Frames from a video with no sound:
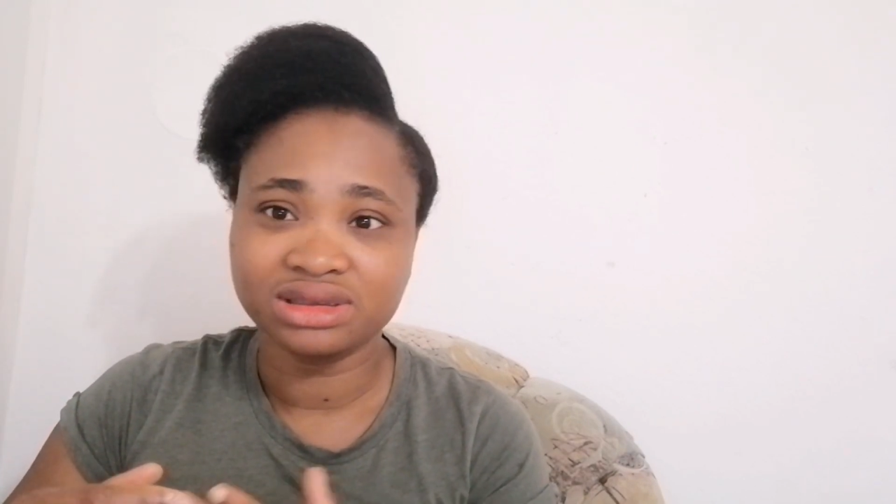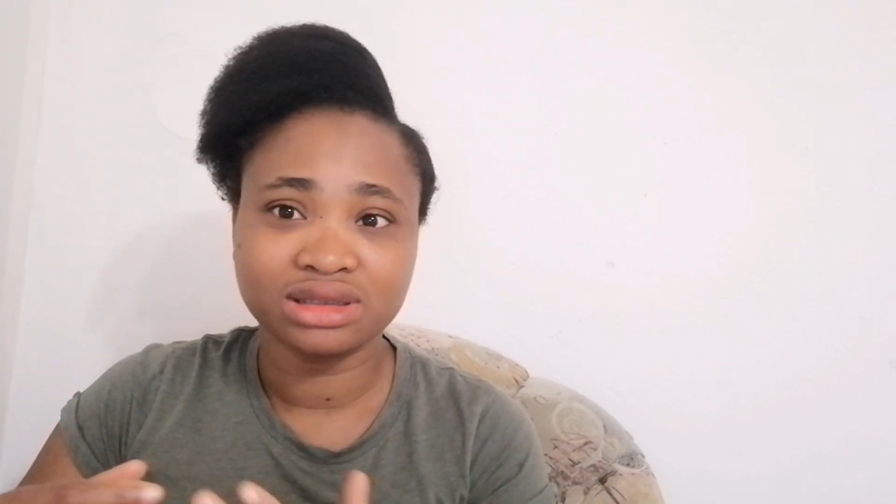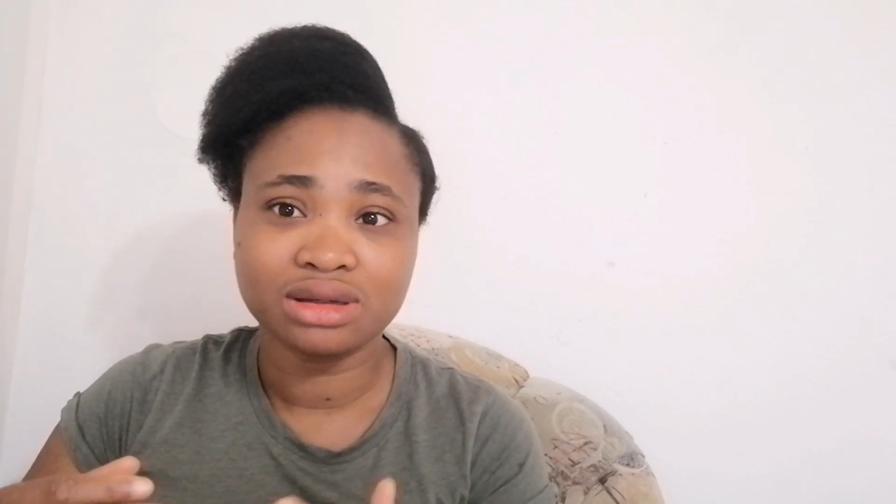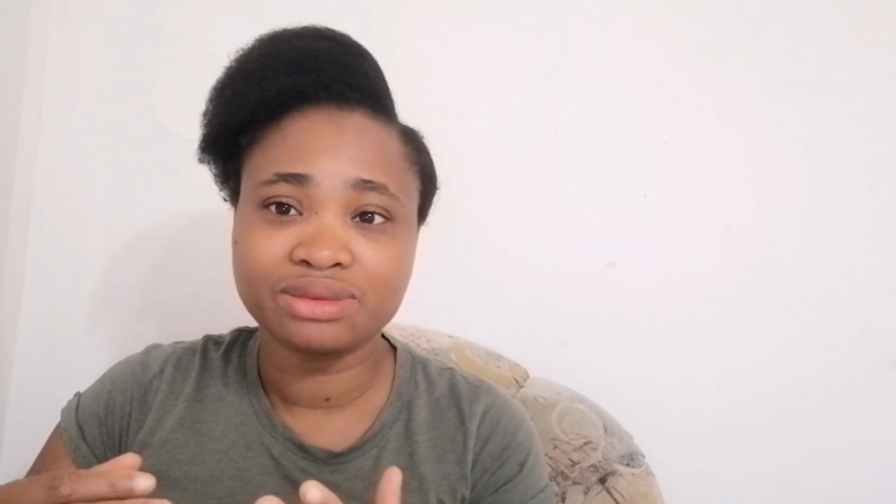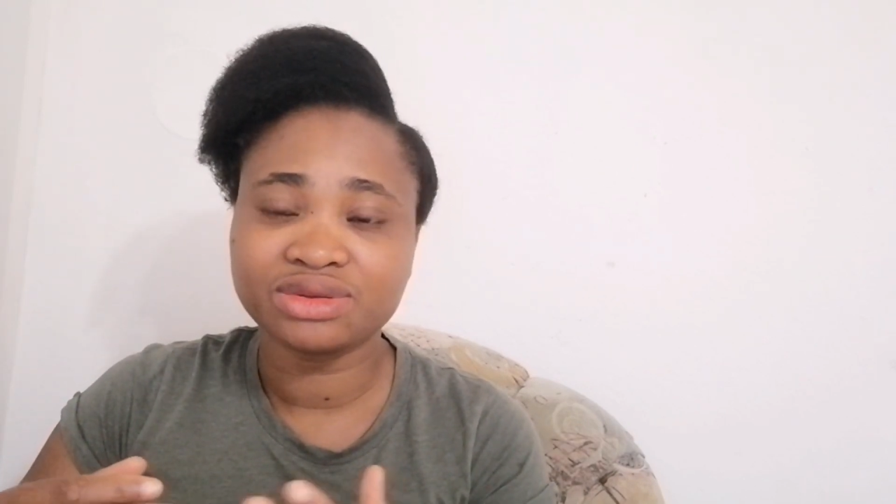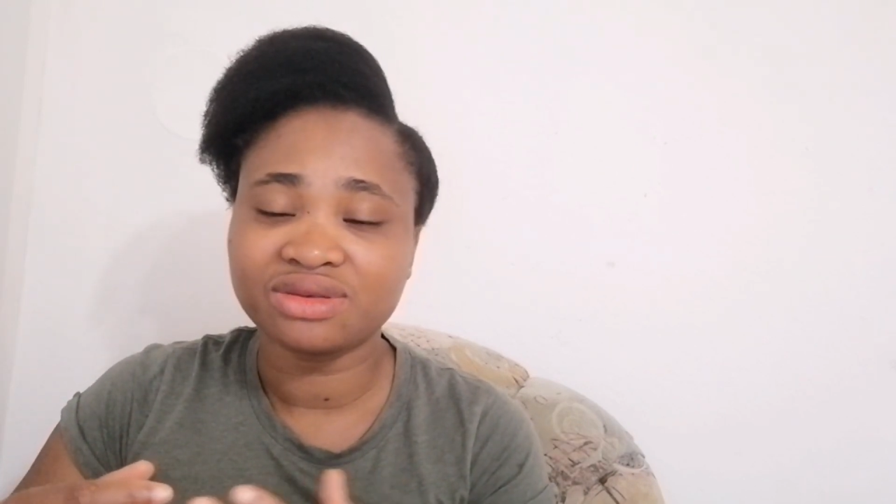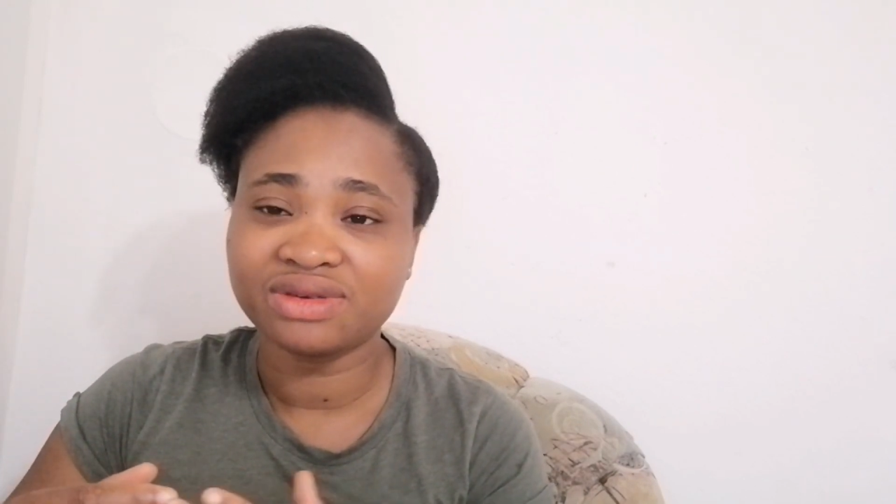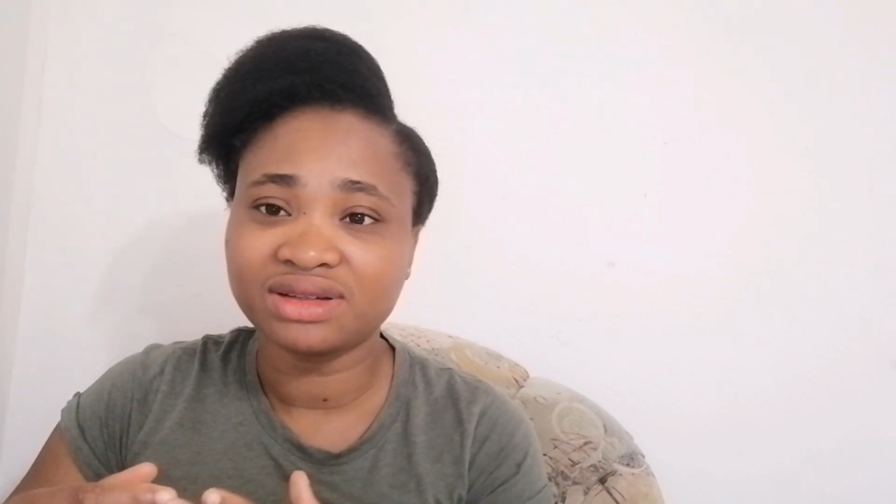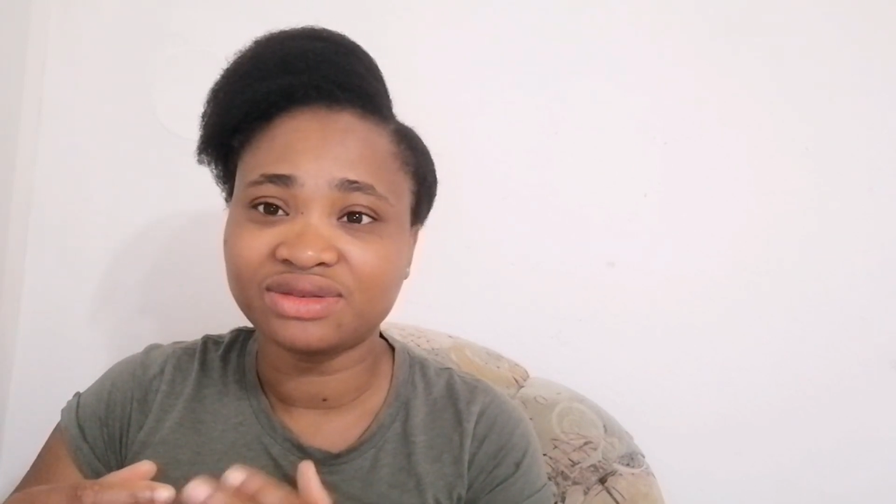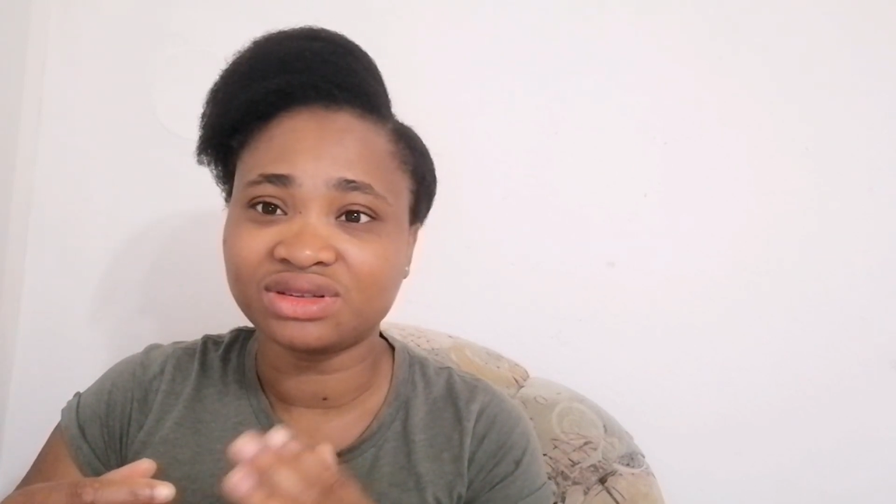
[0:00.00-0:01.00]
Jacob
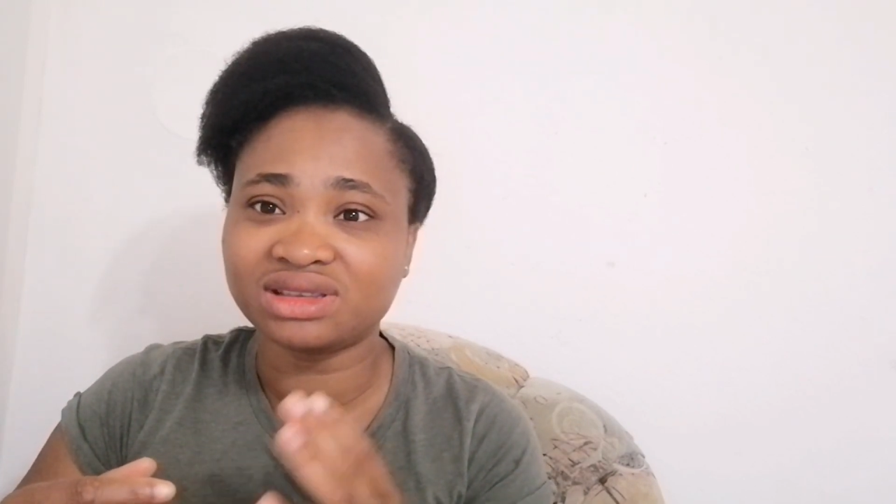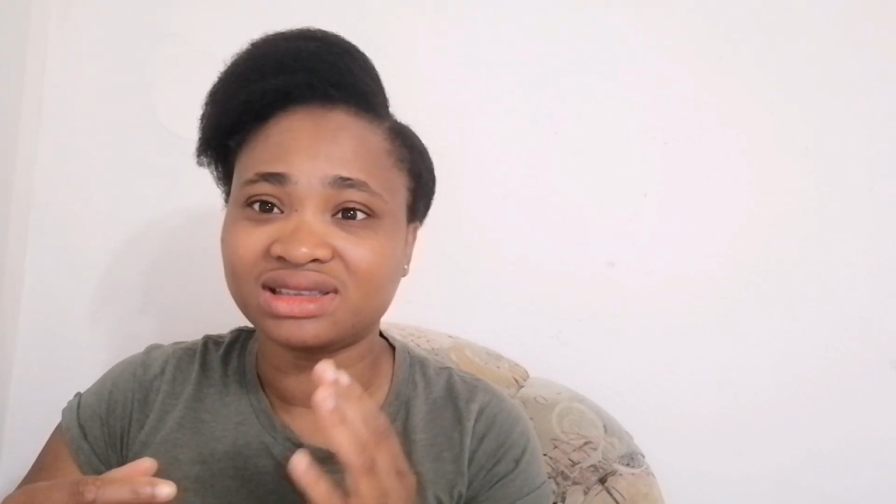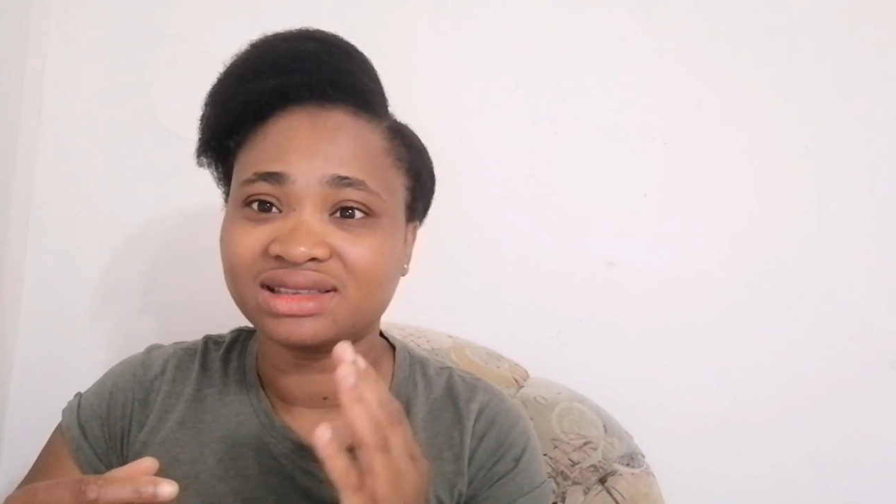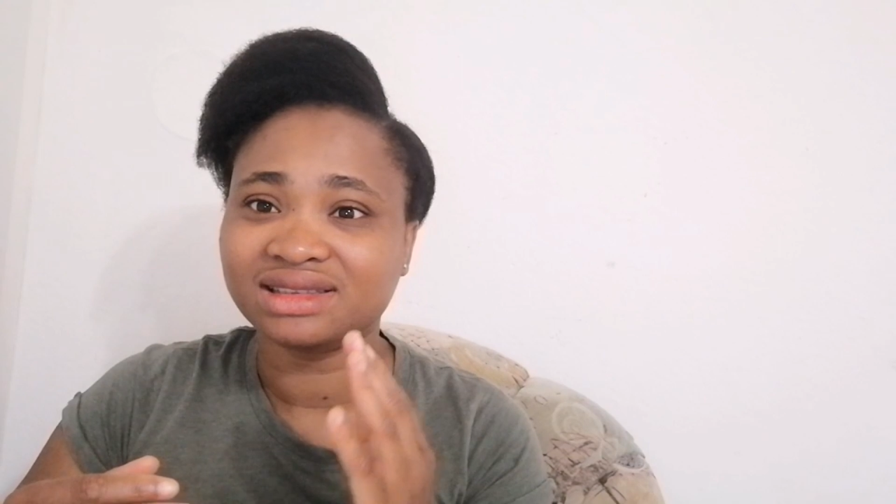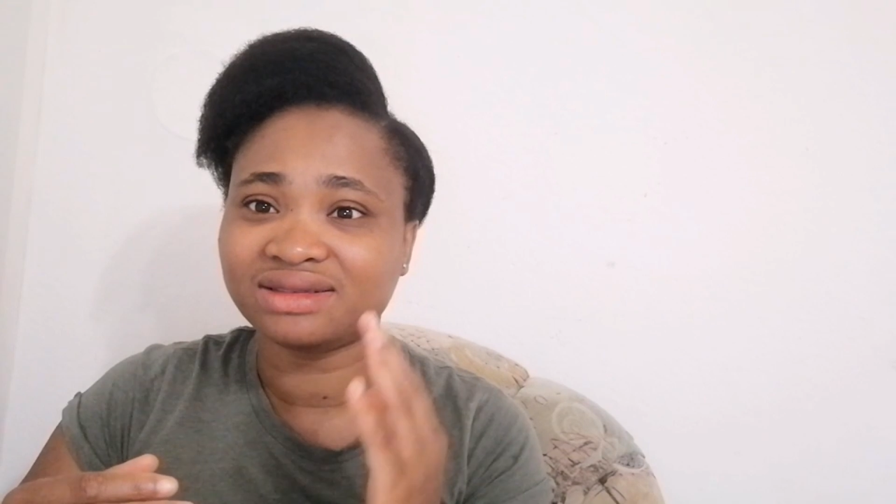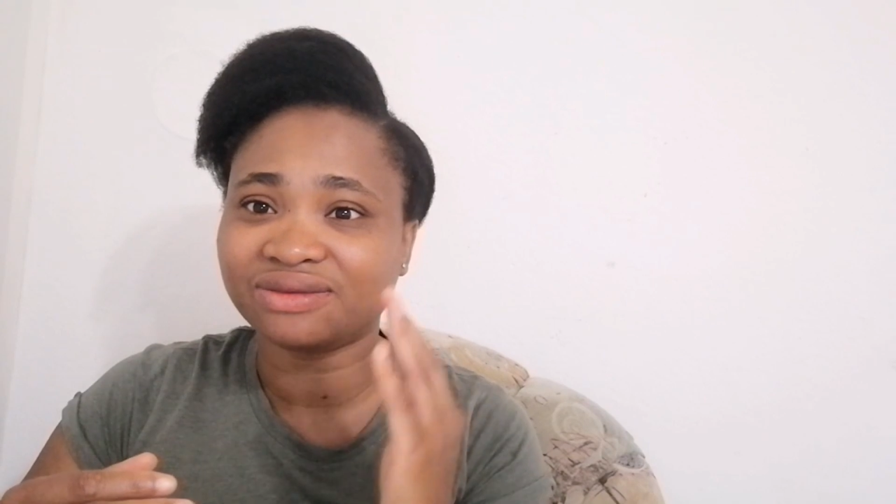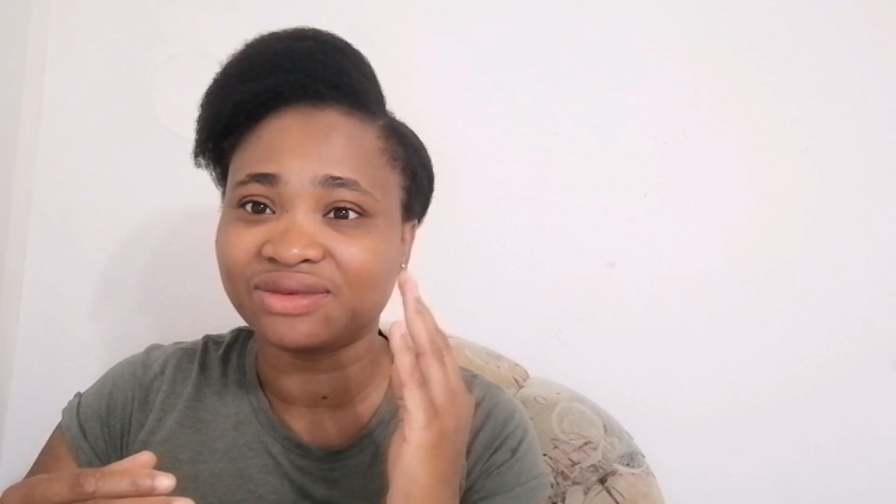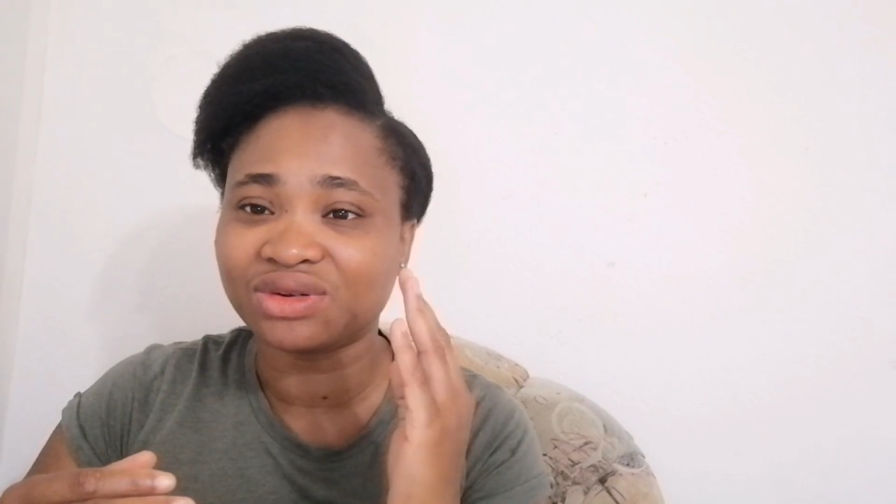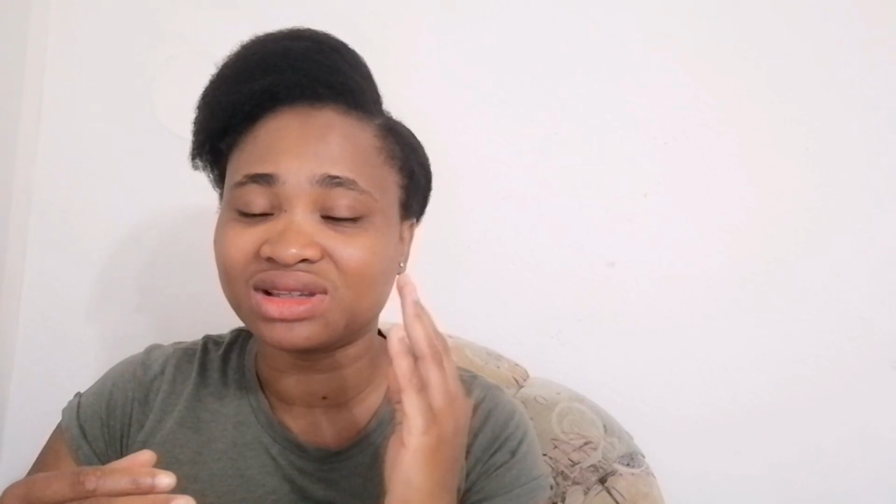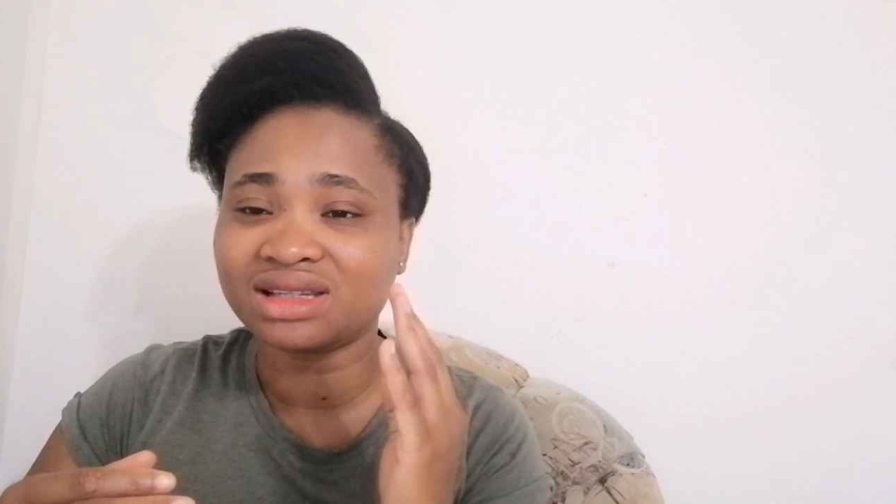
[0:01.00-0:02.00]
suffered for
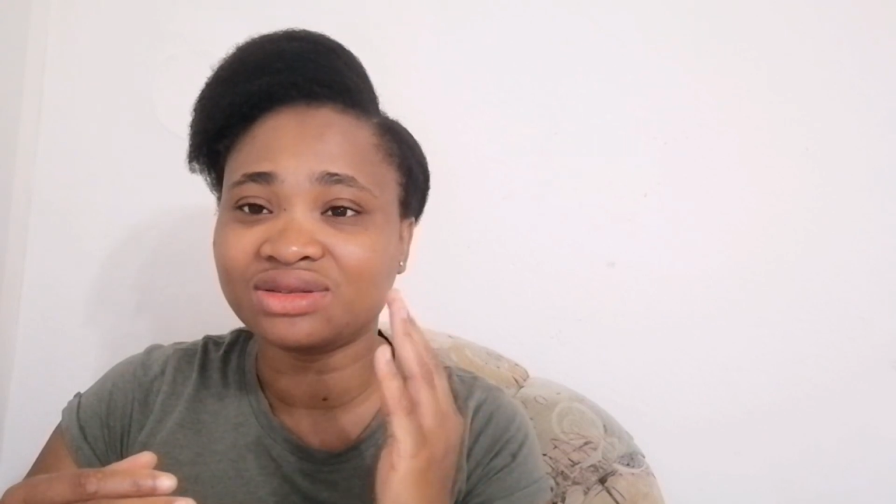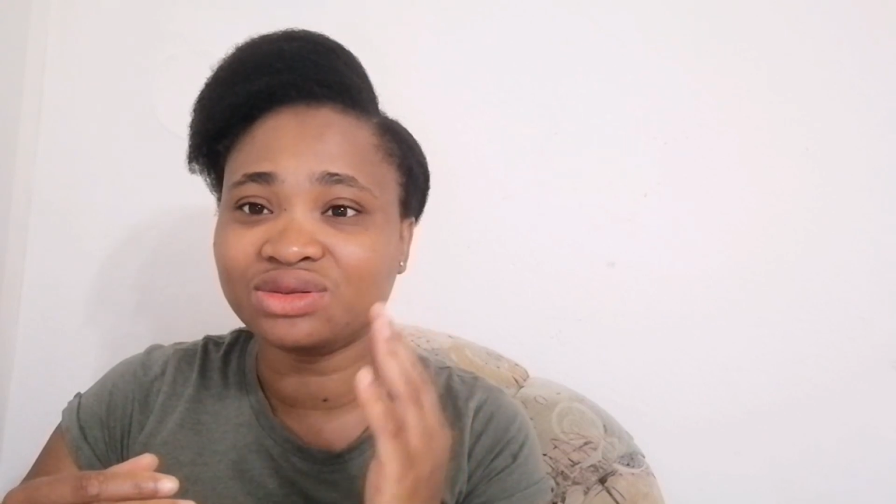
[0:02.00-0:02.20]
14